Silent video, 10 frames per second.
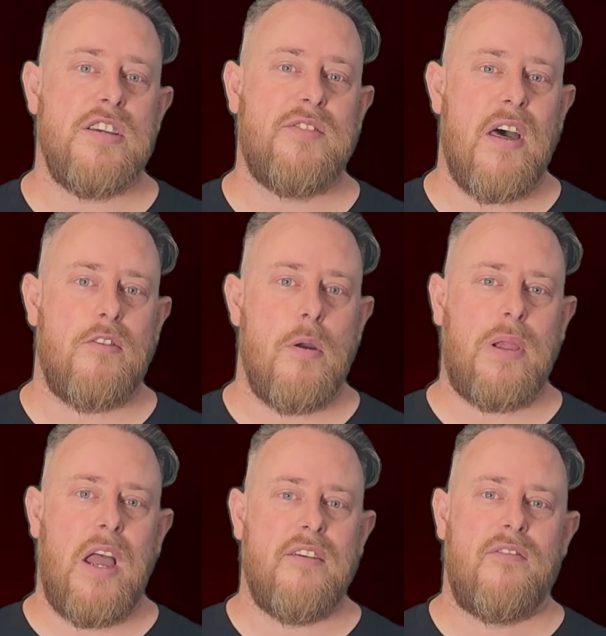Codey's father had
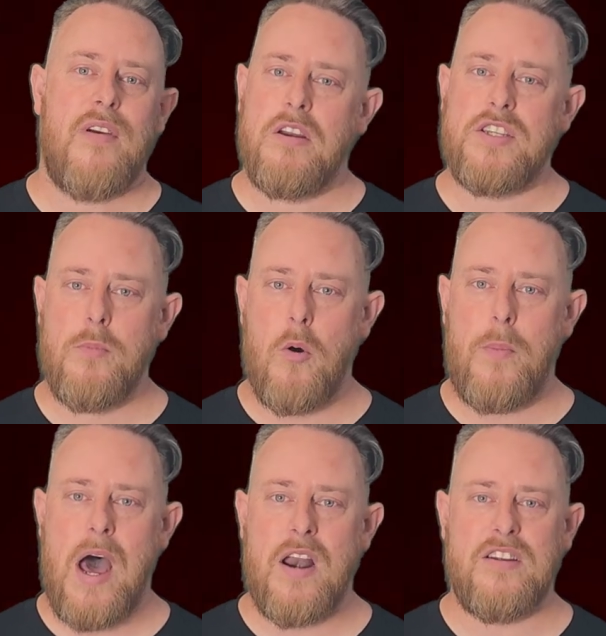played a very small
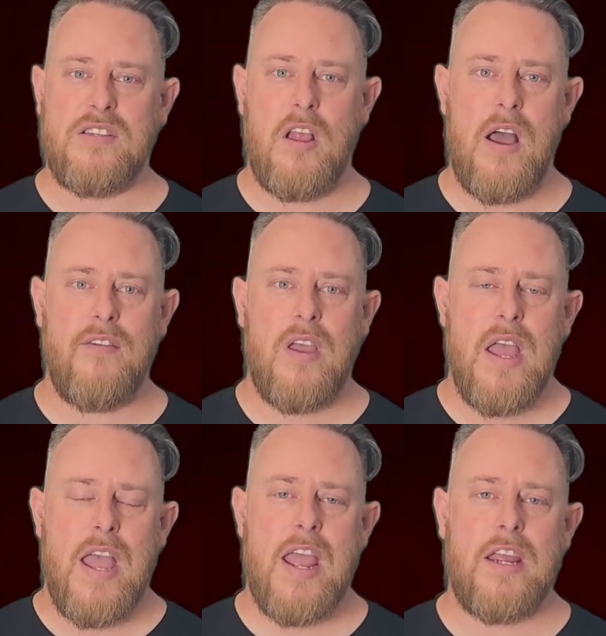part in his life,
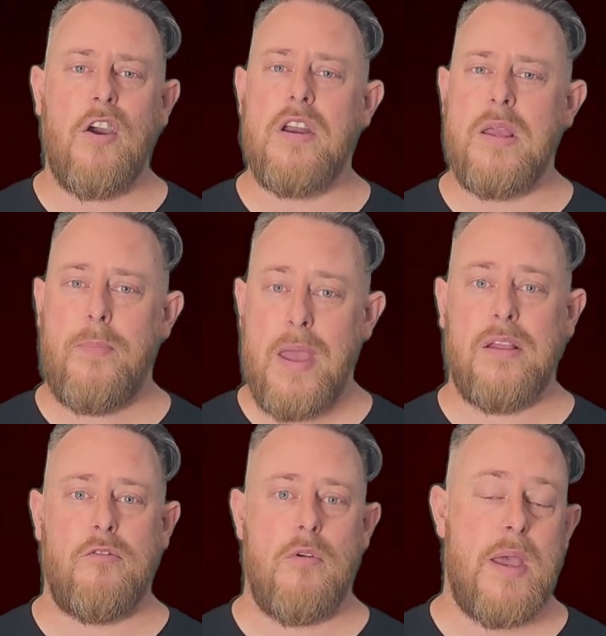and Codey
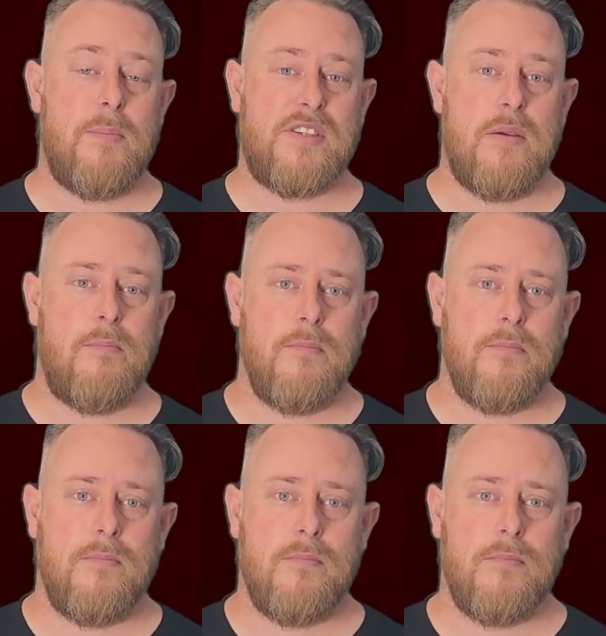barely remembers him.
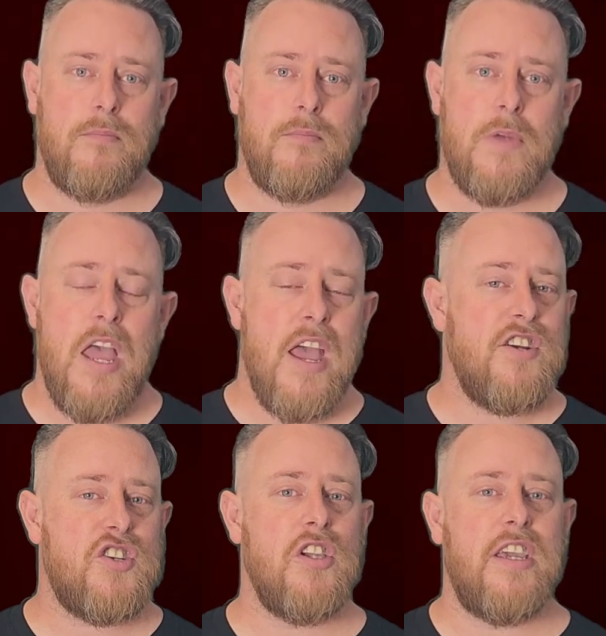
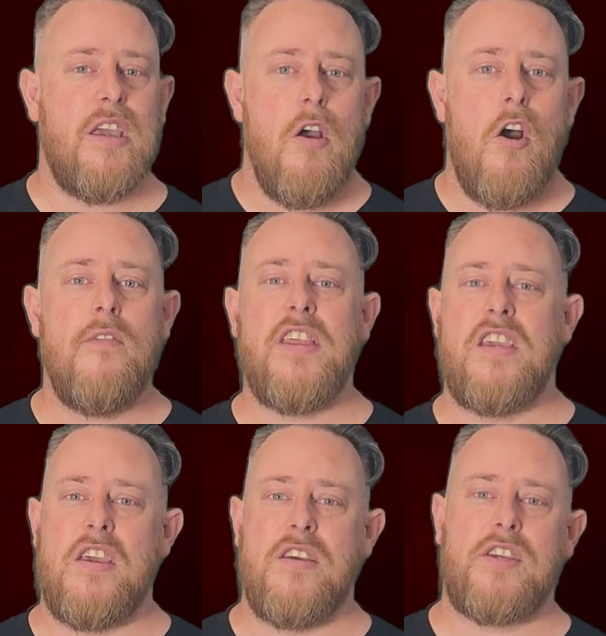Additionally, over the
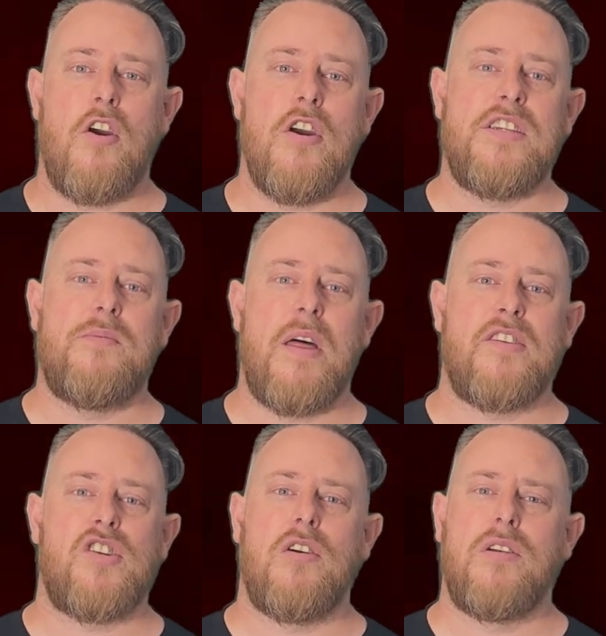years, Codey's
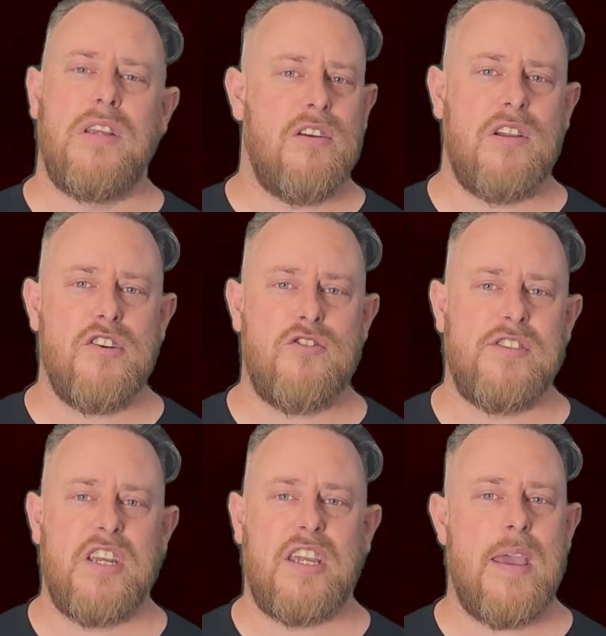mother showed little
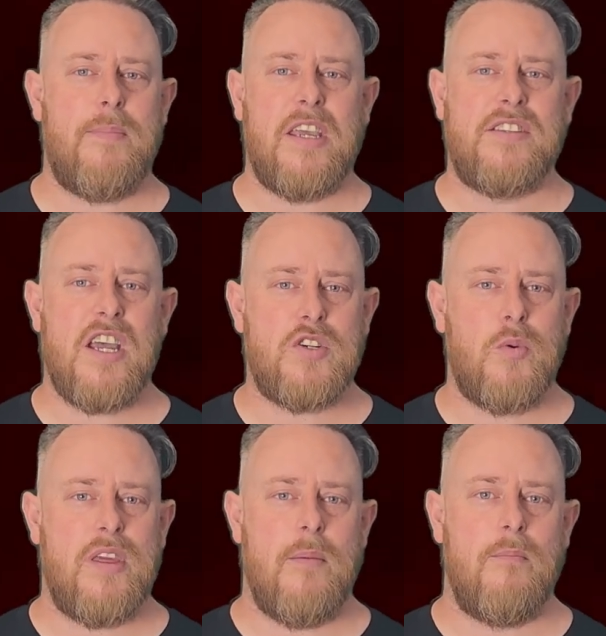interest in keeping in touch
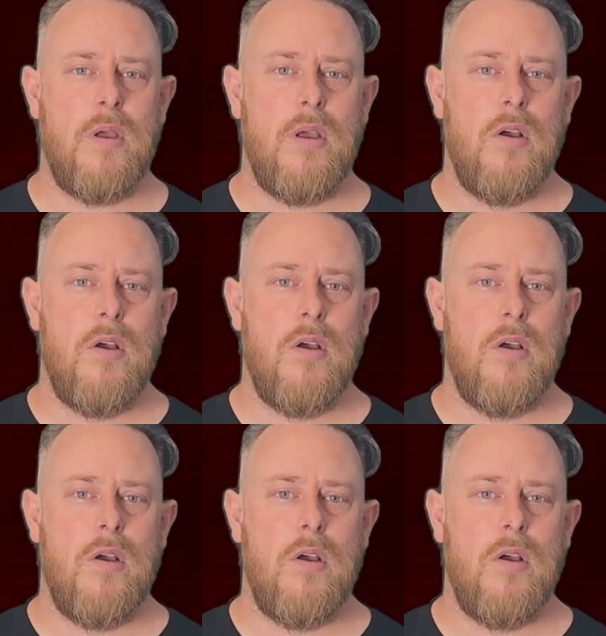with him.